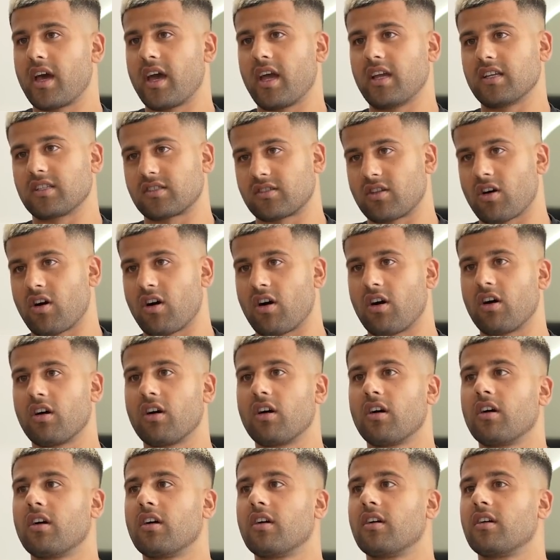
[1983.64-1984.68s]
A-star,
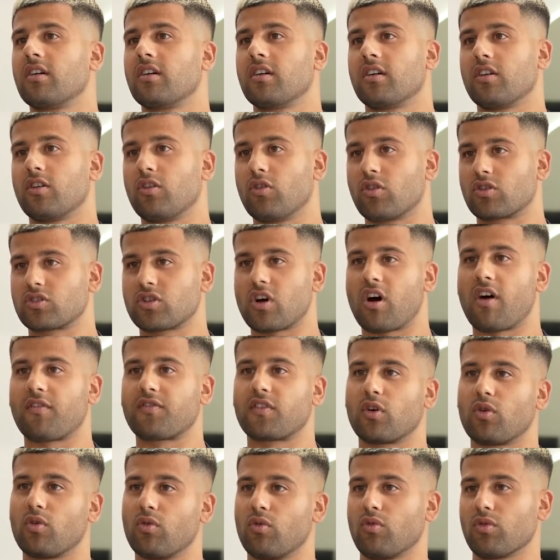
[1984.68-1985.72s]
looks
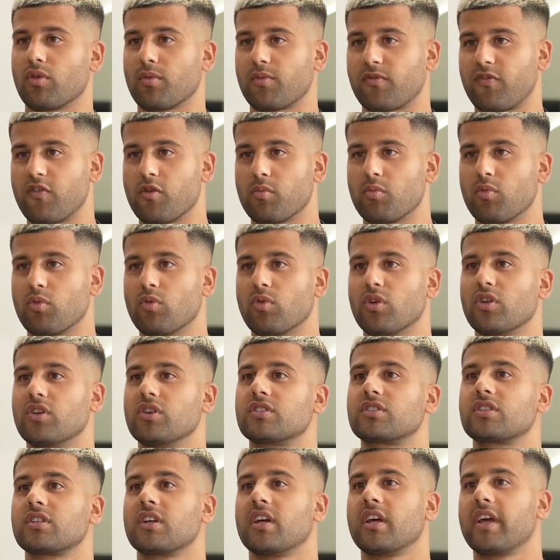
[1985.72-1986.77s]
after all the
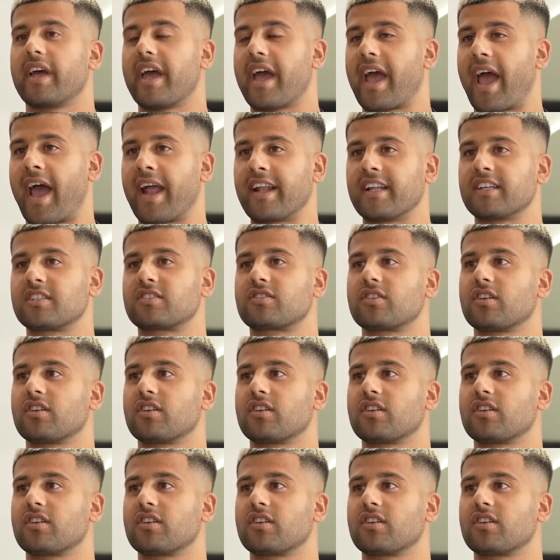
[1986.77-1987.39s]
footballers, and